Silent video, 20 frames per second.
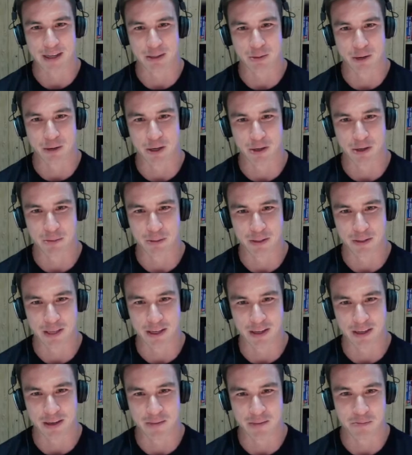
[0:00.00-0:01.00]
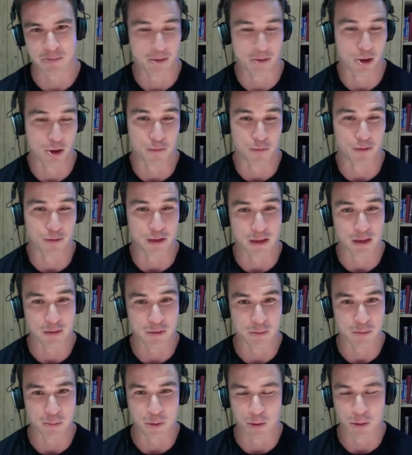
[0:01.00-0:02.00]
100% and hopefully
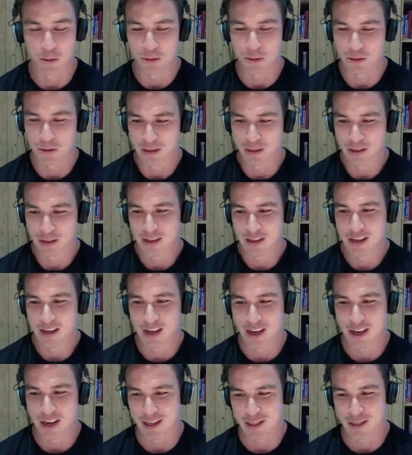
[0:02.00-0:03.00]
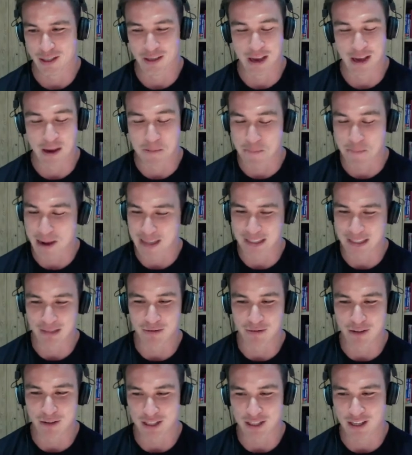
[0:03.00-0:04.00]
even more. So yeah,
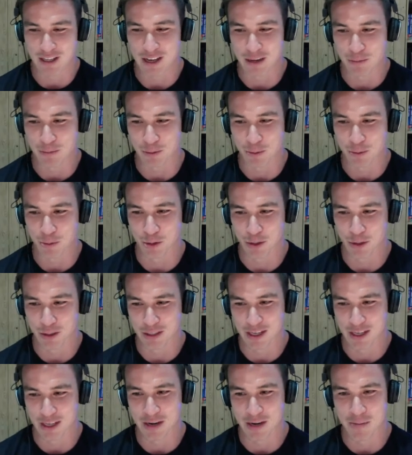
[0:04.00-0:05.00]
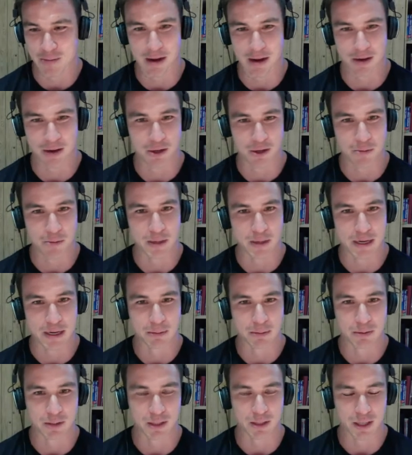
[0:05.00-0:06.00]
massively resonate with what you're saying about, you know, being
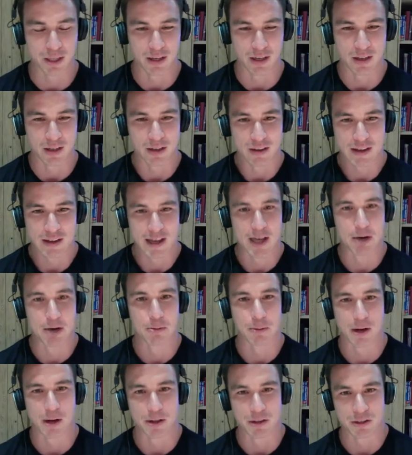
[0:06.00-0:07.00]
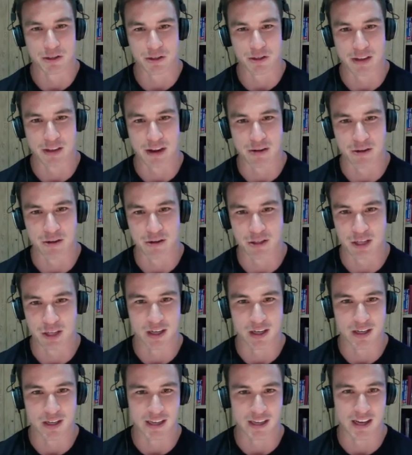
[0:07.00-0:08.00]
able to help others on their own
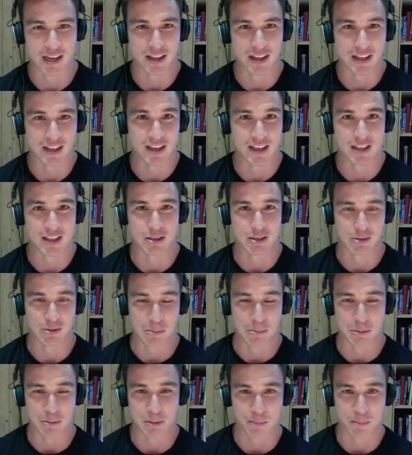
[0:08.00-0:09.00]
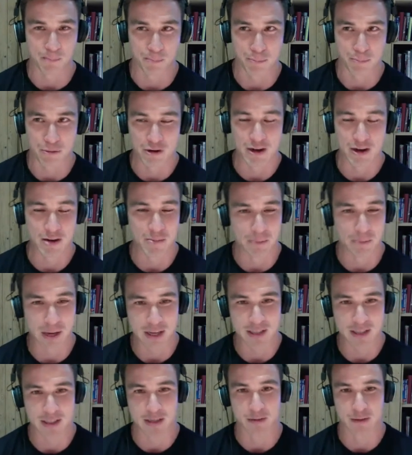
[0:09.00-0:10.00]
journeys. And I think Instagram's pretty
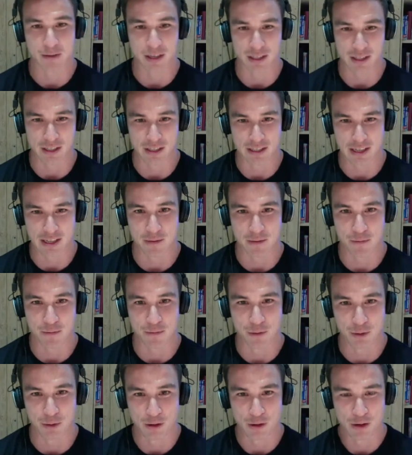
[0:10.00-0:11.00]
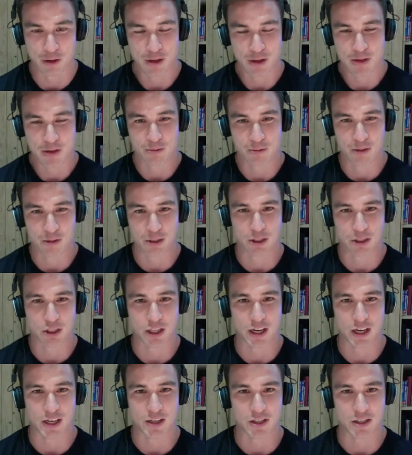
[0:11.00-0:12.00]
amazing, like you said, for when you
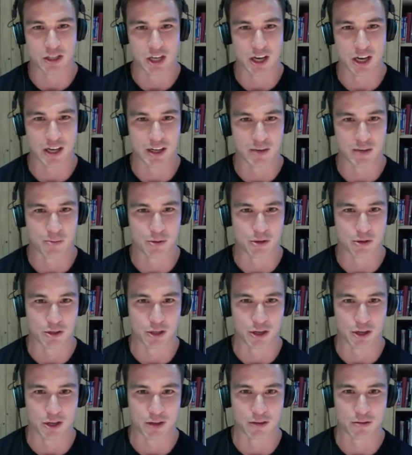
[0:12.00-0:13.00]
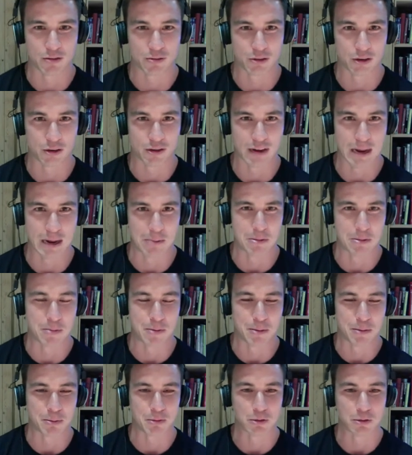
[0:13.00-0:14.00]
share your journey and what you're going through, how many
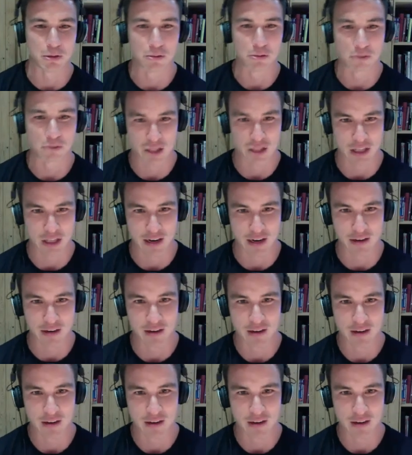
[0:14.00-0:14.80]
people do reach out